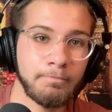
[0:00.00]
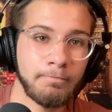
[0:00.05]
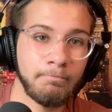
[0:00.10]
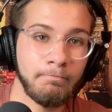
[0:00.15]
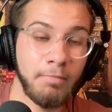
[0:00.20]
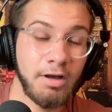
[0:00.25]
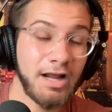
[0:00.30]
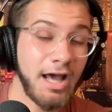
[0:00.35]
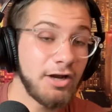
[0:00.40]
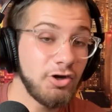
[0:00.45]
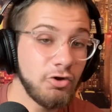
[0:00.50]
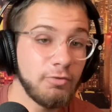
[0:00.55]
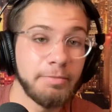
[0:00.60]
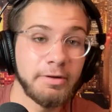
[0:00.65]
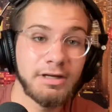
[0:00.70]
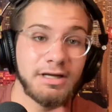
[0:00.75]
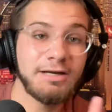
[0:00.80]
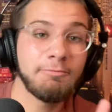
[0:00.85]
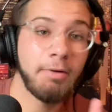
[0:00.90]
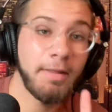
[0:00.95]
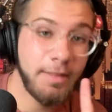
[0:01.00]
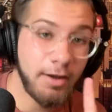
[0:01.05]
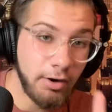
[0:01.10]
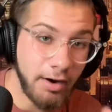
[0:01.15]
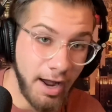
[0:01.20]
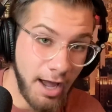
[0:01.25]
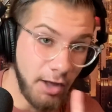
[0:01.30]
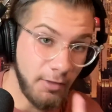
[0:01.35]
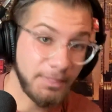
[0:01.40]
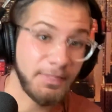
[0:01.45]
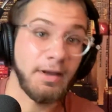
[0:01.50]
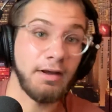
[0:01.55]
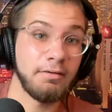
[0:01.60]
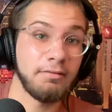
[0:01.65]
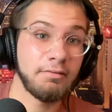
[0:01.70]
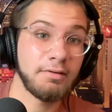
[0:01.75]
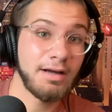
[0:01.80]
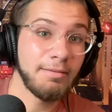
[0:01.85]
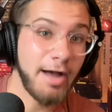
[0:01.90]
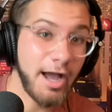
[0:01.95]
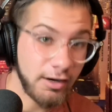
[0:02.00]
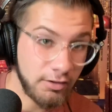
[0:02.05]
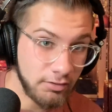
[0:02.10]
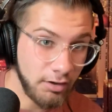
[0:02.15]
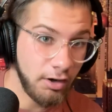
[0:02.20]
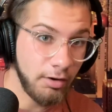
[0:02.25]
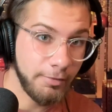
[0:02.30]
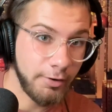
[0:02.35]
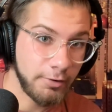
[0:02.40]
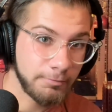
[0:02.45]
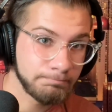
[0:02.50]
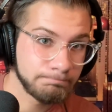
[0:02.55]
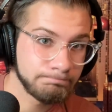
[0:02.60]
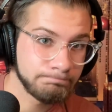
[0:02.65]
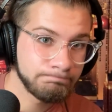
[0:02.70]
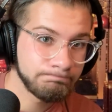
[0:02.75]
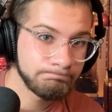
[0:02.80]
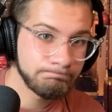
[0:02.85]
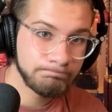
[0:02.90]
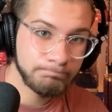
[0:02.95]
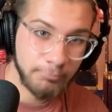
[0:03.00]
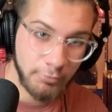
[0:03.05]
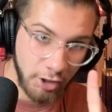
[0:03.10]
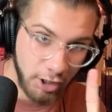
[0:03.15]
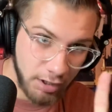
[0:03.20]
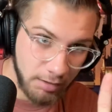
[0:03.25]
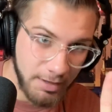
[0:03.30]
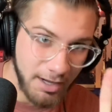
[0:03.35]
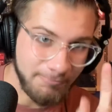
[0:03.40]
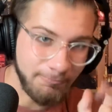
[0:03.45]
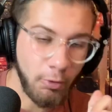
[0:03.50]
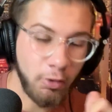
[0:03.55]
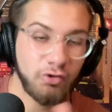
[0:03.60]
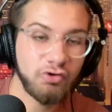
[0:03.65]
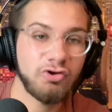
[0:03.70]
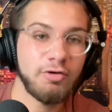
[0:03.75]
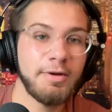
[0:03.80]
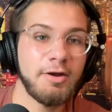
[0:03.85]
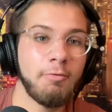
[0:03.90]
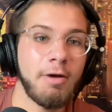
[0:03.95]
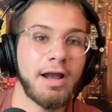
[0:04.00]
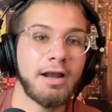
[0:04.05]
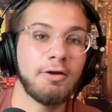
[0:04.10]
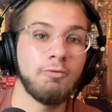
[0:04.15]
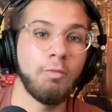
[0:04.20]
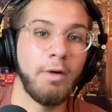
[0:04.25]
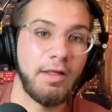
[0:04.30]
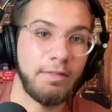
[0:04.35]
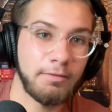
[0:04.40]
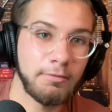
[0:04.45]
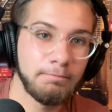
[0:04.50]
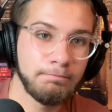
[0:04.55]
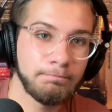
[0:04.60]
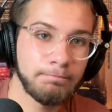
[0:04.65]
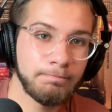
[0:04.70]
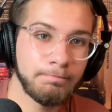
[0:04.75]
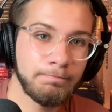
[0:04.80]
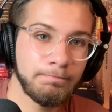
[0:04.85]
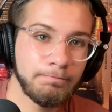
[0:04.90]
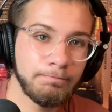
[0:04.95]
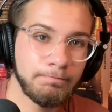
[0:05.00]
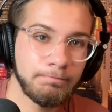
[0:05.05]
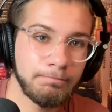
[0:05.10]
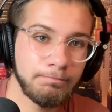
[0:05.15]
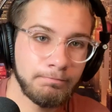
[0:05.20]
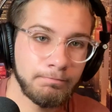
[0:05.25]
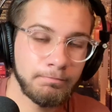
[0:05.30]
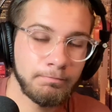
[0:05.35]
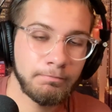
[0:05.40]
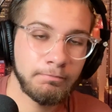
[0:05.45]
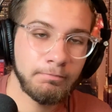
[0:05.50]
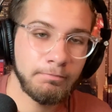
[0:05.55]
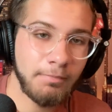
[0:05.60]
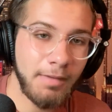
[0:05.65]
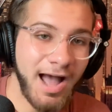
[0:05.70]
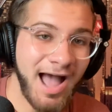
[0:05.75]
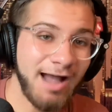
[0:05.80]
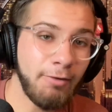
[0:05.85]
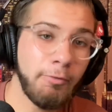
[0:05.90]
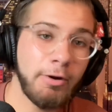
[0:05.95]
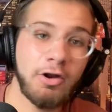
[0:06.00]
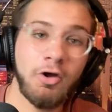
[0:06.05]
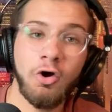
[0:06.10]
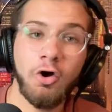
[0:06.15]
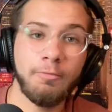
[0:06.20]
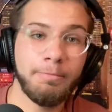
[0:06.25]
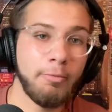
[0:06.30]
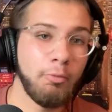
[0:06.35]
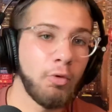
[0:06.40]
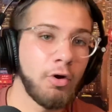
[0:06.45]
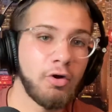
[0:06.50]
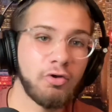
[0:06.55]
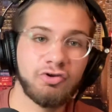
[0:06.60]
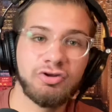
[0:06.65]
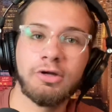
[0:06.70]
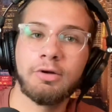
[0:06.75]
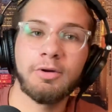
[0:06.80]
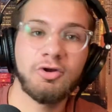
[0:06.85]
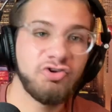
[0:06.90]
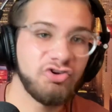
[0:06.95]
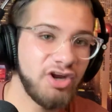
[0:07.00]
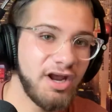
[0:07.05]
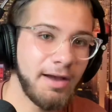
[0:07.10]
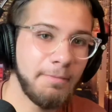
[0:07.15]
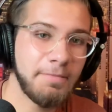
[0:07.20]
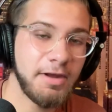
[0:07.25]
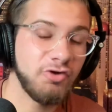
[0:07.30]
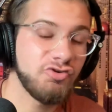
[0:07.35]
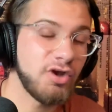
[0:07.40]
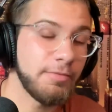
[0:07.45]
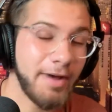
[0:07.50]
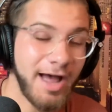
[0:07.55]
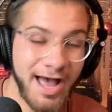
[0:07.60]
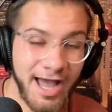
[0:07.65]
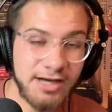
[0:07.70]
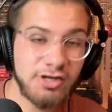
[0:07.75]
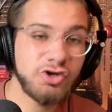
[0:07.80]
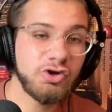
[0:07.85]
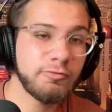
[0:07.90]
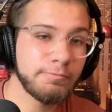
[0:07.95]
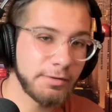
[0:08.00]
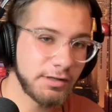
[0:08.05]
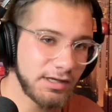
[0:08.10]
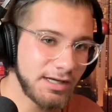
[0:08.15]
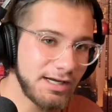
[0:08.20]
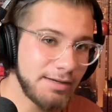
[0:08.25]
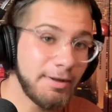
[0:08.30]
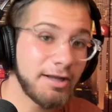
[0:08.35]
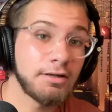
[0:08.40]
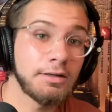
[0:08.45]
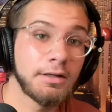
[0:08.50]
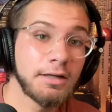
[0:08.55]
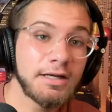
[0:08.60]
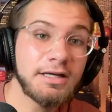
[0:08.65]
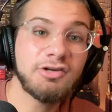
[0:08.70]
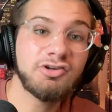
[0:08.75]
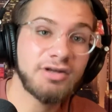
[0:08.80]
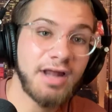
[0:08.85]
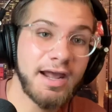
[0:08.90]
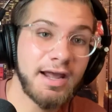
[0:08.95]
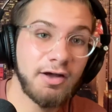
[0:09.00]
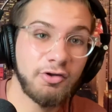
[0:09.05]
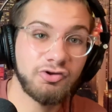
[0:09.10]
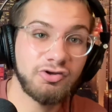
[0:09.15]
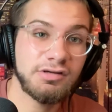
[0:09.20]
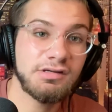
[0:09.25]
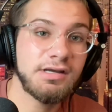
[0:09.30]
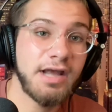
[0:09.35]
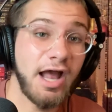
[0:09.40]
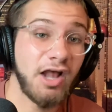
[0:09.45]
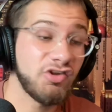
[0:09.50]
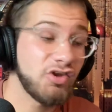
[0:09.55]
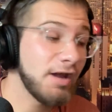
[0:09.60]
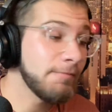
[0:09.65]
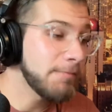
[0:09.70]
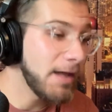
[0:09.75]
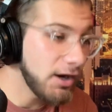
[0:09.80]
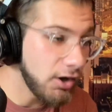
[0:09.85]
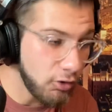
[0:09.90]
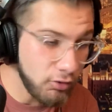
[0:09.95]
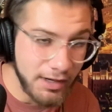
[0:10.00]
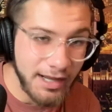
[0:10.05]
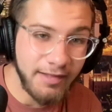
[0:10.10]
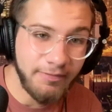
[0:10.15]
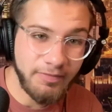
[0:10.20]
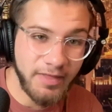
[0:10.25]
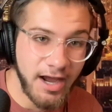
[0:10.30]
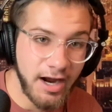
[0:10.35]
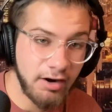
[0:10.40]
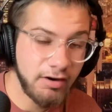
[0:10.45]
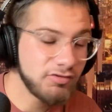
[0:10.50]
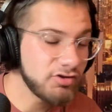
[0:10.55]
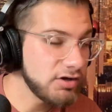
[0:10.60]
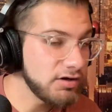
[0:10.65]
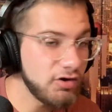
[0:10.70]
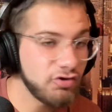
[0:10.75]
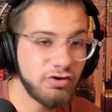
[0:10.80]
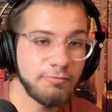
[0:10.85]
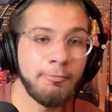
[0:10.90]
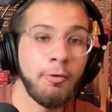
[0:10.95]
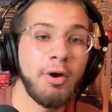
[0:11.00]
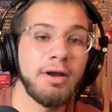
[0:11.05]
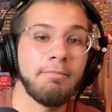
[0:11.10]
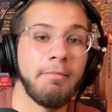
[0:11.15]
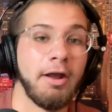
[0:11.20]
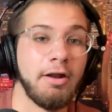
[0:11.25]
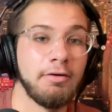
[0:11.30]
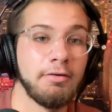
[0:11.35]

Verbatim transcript: And I do believe when they're healthy, come October, they're going to be a force to be reckoned with. I would hope a World Series championship. I do believe at least ALCS. If they don't get there, it's a disappointment.